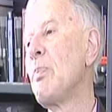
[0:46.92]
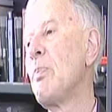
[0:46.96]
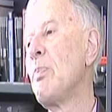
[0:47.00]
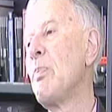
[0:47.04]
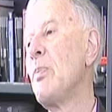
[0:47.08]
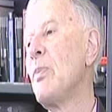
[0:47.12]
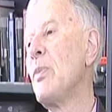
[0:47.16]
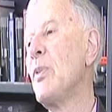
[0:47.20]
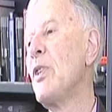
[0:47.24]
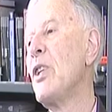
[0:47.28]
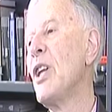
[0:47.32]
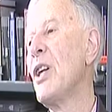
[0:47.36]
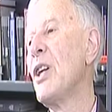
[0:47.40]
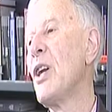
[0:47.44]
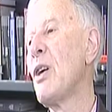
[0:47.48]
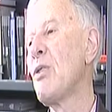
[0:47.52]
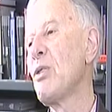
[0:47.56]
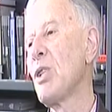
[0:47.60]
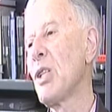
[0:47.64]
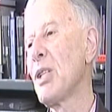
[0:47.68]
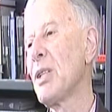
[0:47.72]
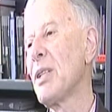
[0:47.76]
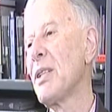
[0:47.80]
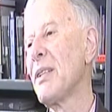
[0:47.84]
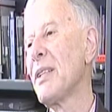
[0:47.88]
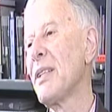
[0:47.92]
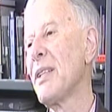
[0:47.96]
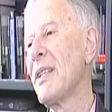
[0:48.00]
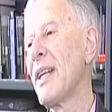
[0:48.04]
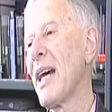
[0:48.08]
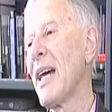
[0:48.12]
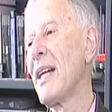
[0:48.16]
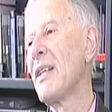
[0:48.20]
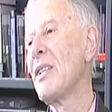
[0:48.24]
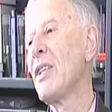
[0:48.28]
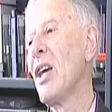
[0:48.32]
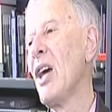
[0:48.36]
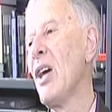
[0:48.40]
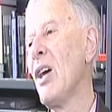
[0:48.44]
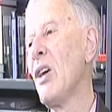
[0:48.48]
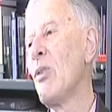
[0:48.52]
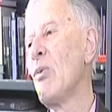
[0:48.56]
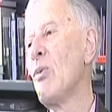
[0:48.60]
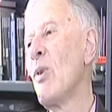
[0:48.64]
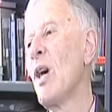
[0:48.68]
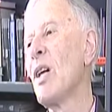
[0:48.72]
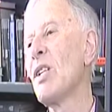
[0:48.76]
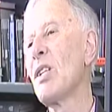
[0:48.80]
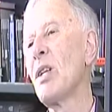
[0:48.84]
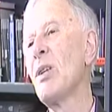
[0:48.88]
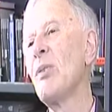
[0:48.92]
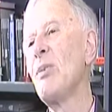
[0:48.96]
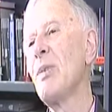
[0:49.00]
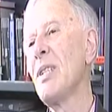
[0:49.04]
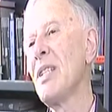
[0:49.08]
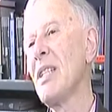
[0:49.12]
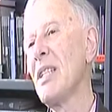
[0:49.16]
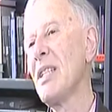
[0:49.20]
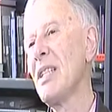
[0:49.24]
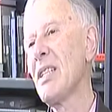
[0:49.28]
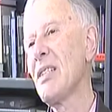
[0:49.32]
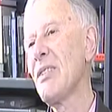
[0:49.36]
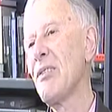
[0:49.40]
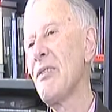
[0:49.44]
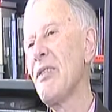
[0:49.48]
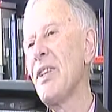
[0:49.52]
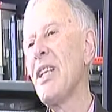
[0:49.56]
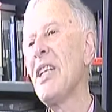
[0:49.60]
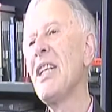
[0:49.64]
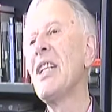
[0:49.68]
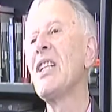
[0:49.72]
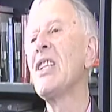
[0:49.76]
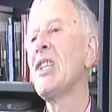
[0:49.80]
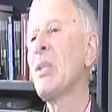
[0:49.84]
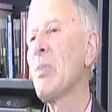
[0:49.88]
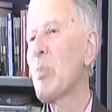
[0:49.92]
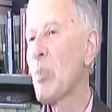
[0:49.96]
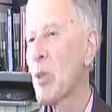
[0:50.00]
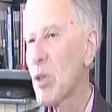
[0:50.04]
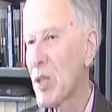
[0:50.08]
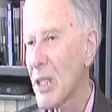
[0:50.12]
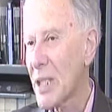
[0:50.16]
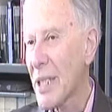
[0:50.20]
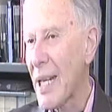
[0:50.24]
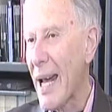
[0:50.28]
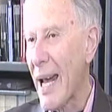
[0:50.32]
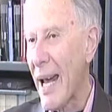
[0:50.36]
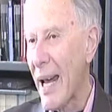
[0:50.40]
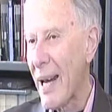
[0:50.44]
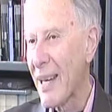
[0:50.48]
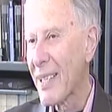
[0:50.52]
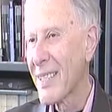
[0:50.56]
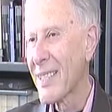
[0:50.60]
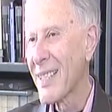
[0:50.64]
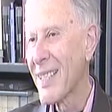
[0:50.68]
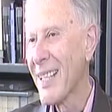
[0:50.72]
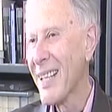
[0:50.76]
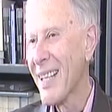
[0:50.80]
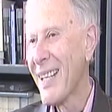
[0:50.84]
the notion that Russia was intervening to protect